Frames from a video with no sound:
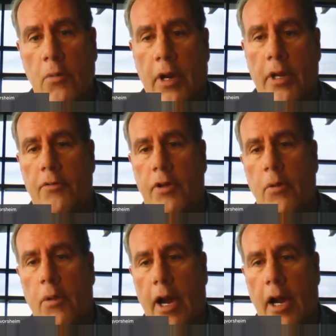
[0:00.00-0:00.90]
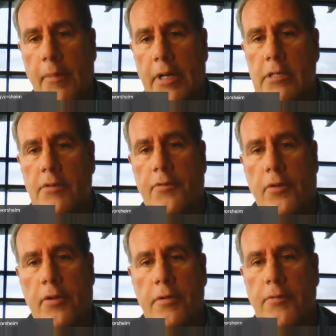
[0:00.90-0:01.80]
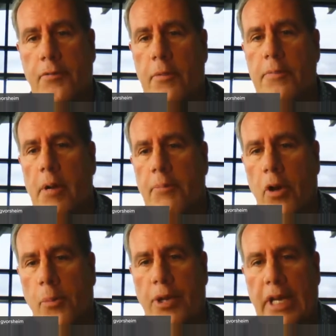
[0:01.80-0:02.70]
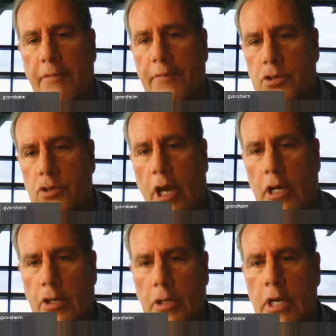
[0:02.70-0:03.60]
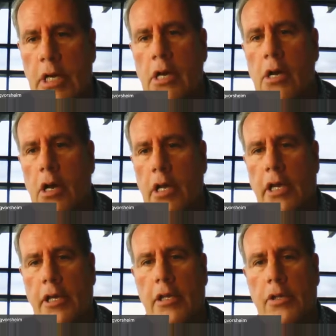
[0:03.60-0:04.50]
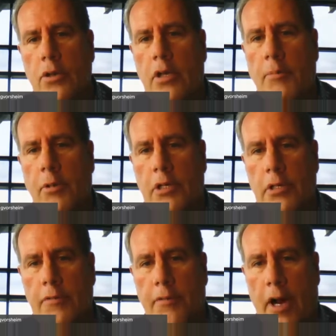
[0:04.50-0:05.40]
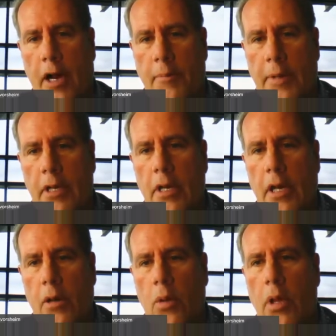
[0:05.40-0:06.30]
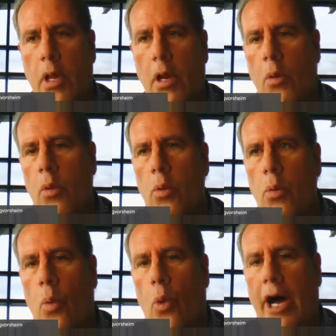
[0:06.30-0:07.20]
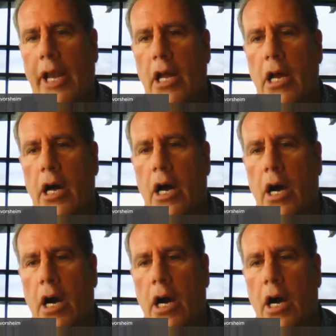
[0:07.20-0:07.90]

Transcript: What are the requirements for, for appropriate infrastructure uh, in a new commercial environment? Uh, you know, what